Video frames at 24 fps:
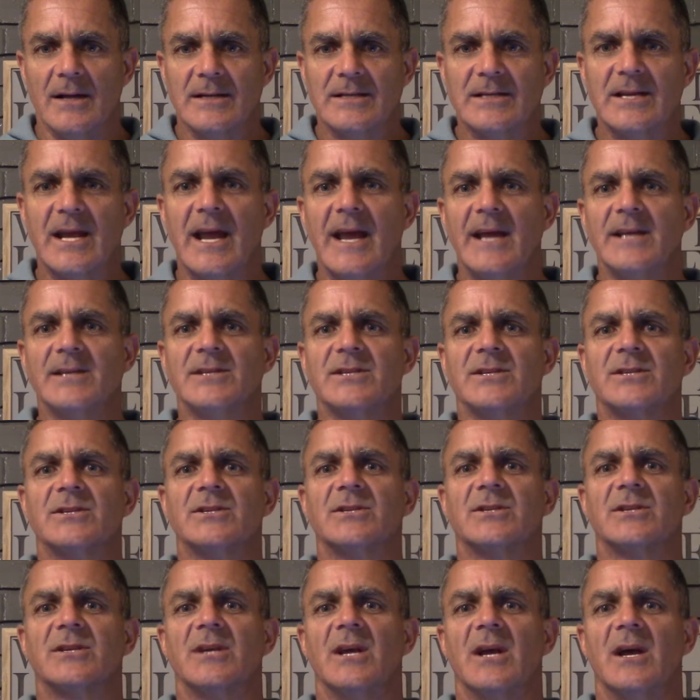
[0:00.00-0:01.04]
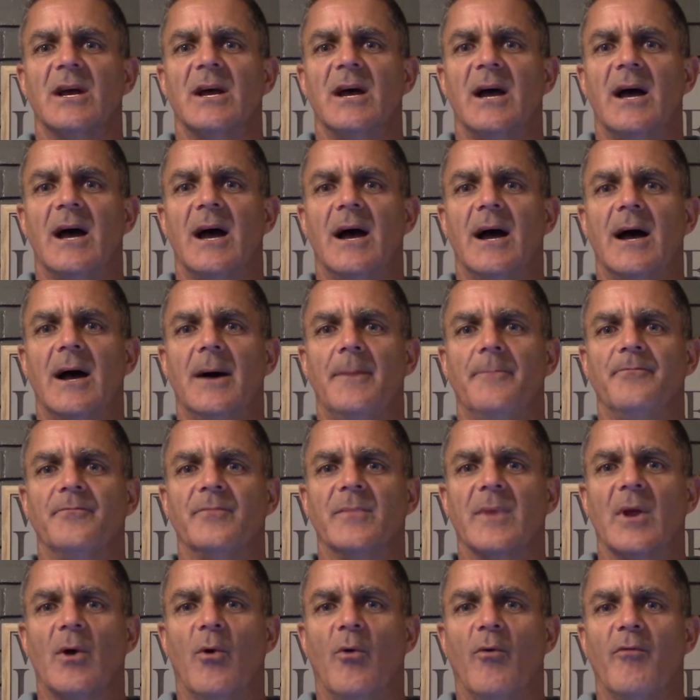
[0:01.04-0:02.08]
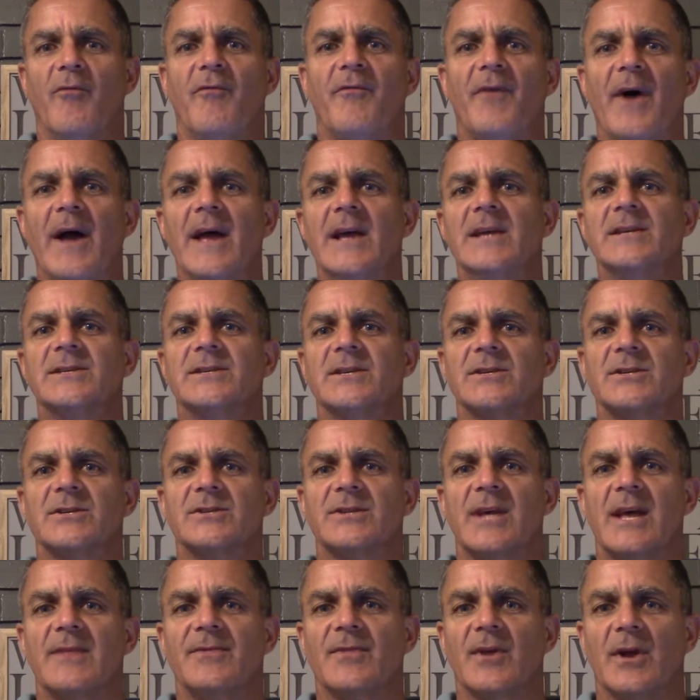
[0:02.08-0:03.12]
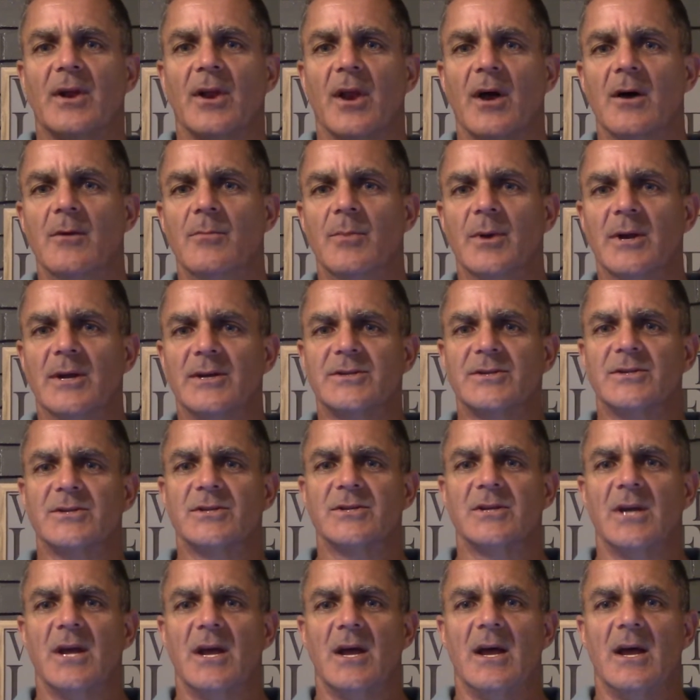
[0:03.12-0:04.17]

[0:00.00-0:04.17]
tests or phases that the globalists